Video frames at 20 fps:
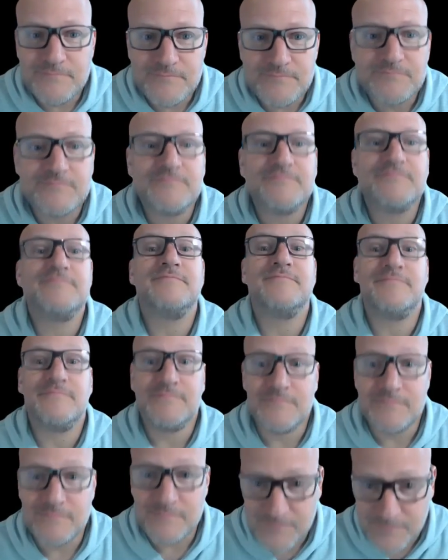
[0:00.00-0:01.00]

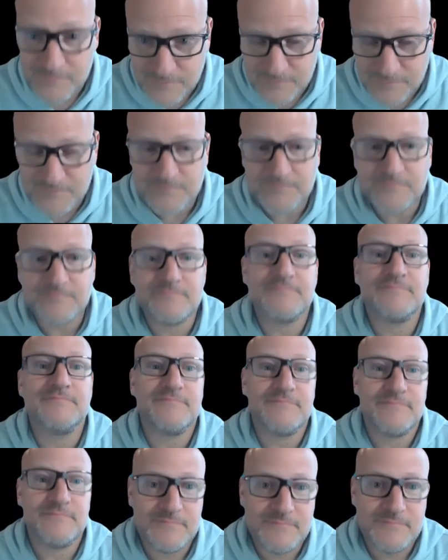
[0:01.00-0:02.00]

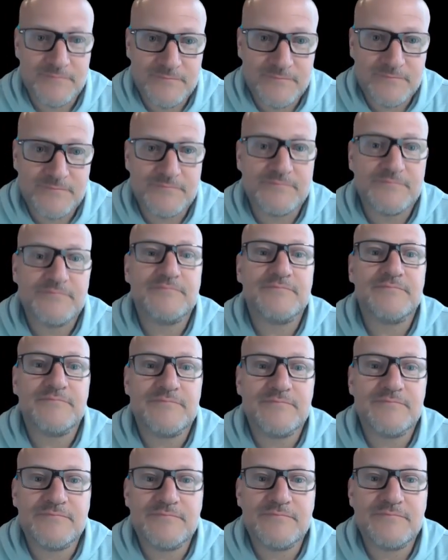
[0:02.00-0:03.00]

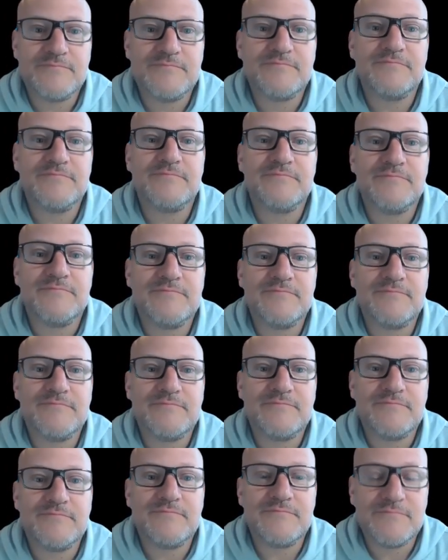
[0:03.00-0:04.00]

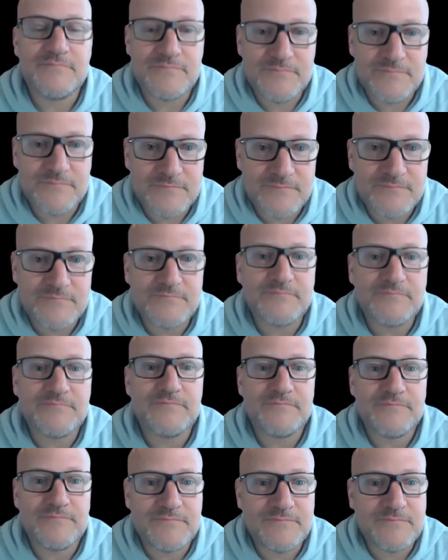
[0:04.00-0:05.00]

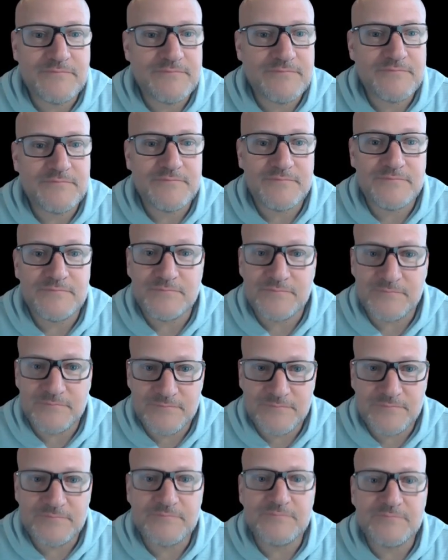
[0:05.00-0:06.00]

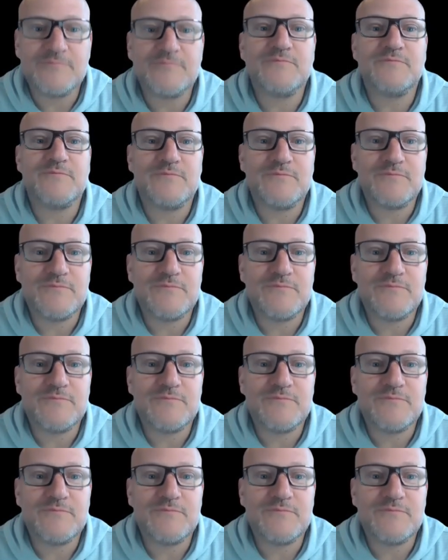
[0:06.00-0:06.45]
[no speech]